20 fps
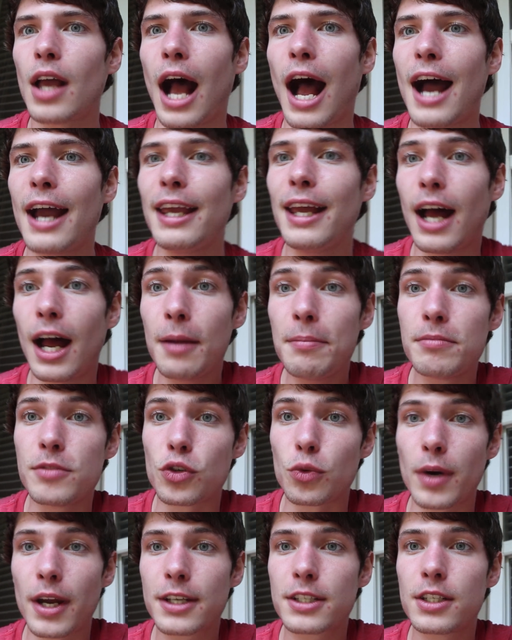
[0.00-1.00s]
I'm
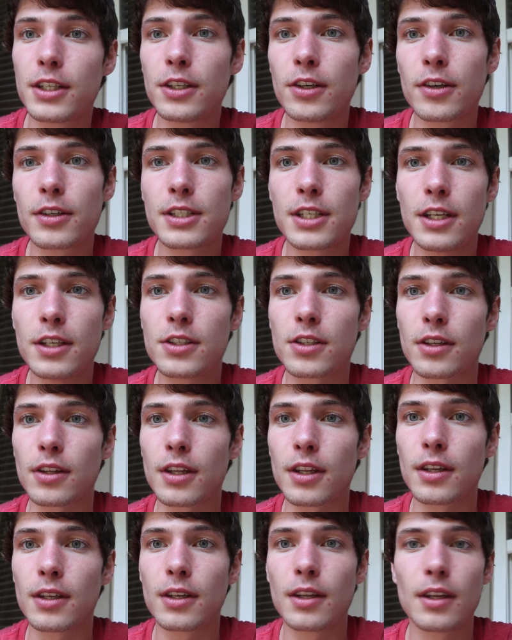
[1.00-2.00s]
directing your attention
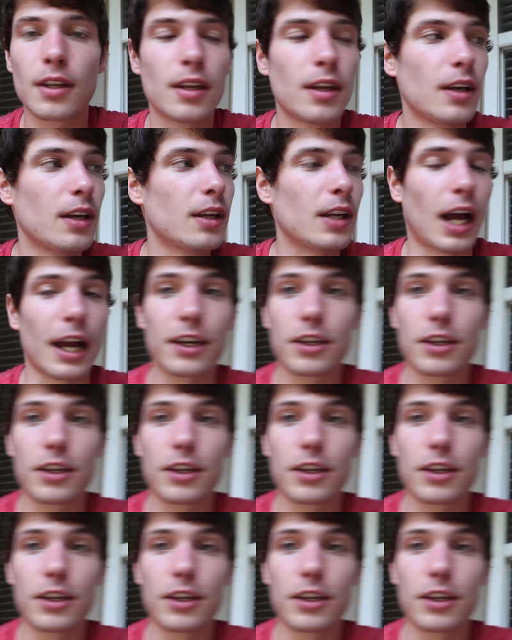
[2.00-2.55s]
then. I